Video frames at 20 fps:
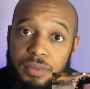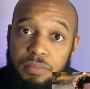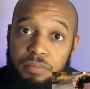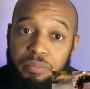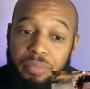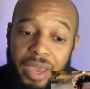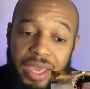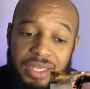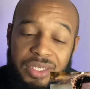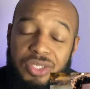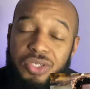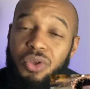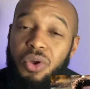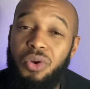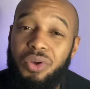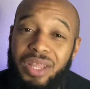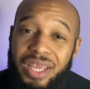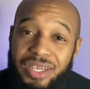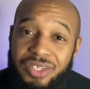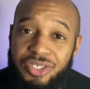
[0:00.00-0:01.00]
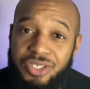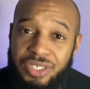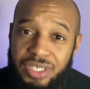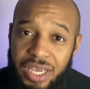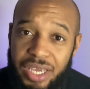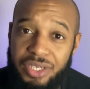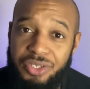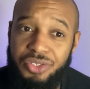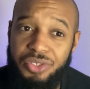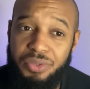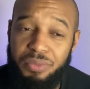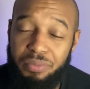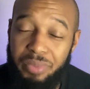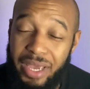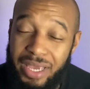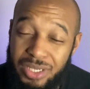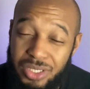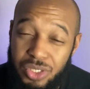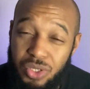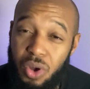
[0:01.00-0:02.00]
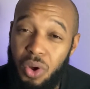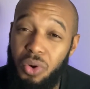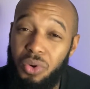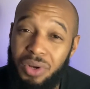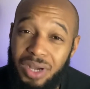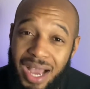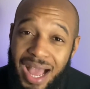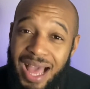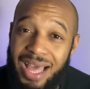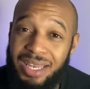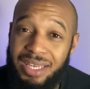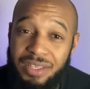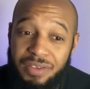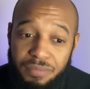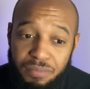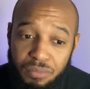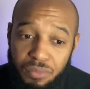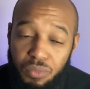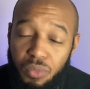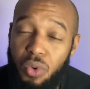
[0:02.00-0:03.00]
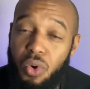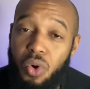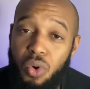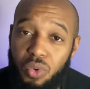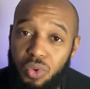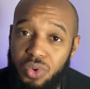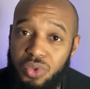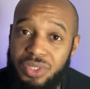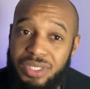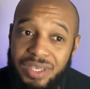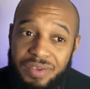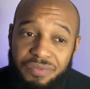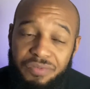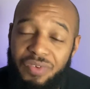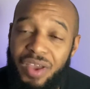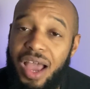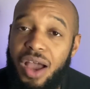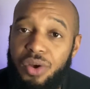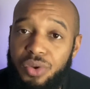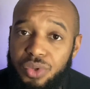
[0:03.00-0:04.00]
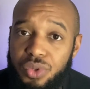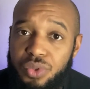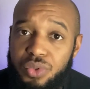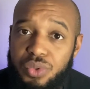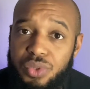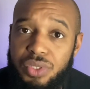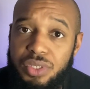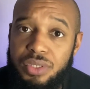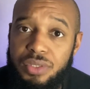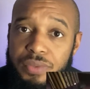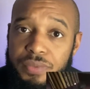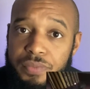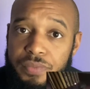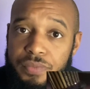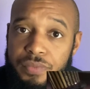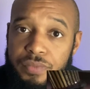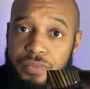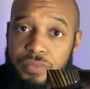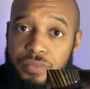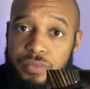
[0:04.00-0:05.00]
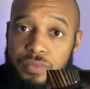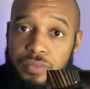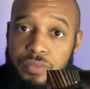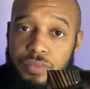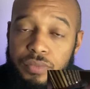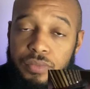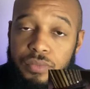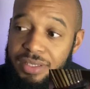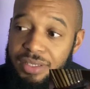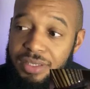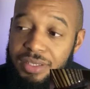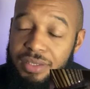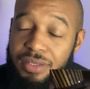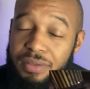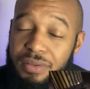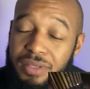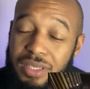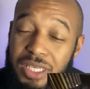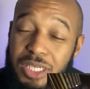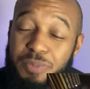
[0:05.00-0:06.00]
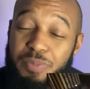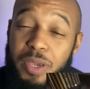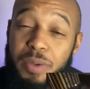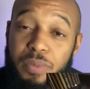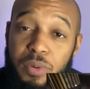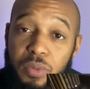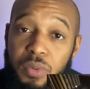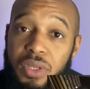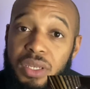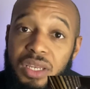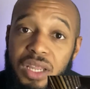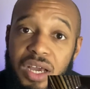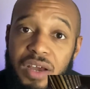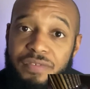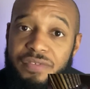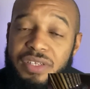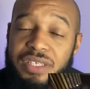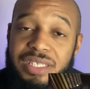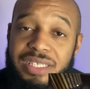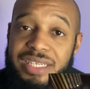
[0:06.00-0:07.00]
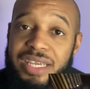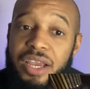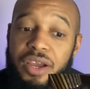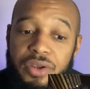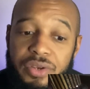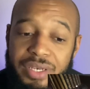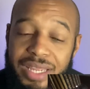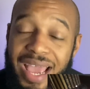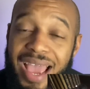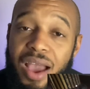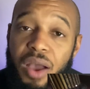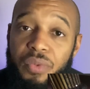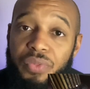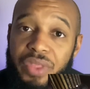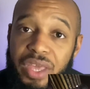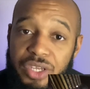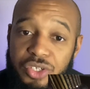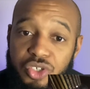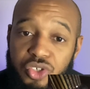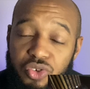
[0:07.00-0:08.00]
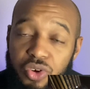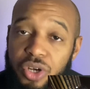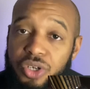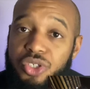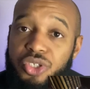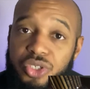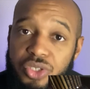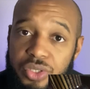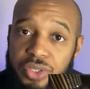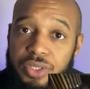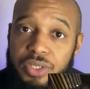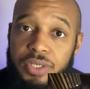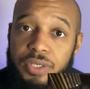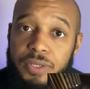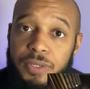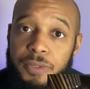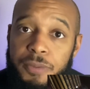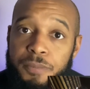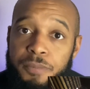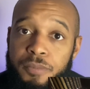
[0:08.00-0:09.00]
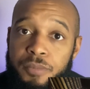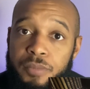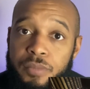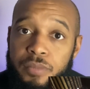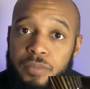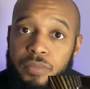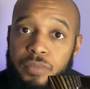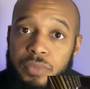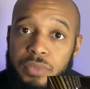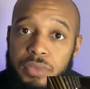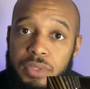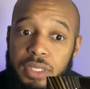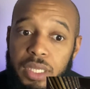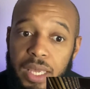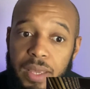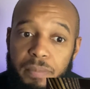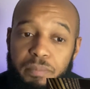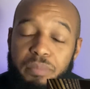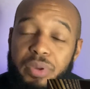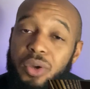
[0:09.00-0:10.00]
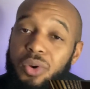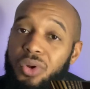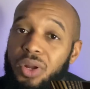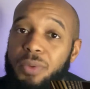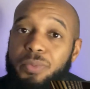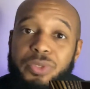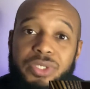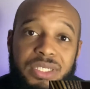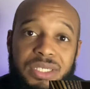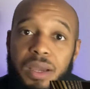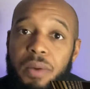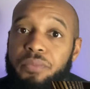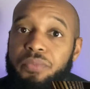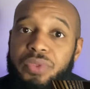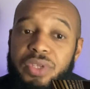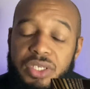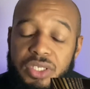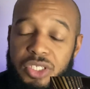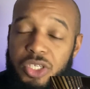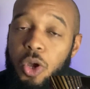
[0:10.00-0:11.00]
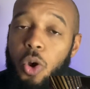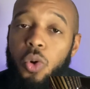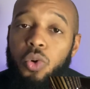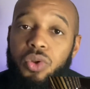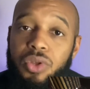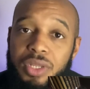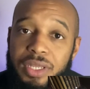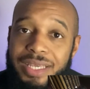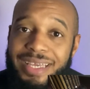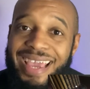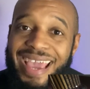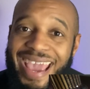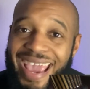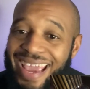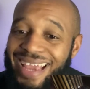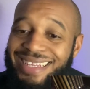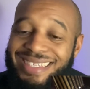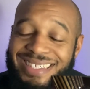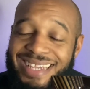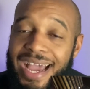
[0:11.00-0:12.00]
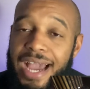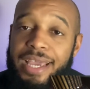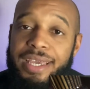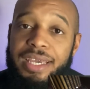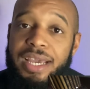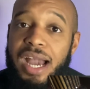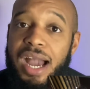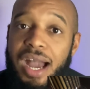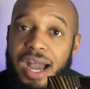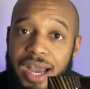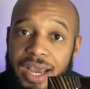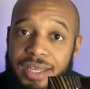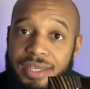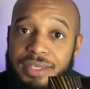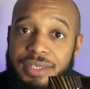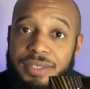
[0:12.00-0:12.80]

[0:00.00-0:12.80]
based on education, based on godly morals and values. These people would love to tear down that structure and build up something totally anti-God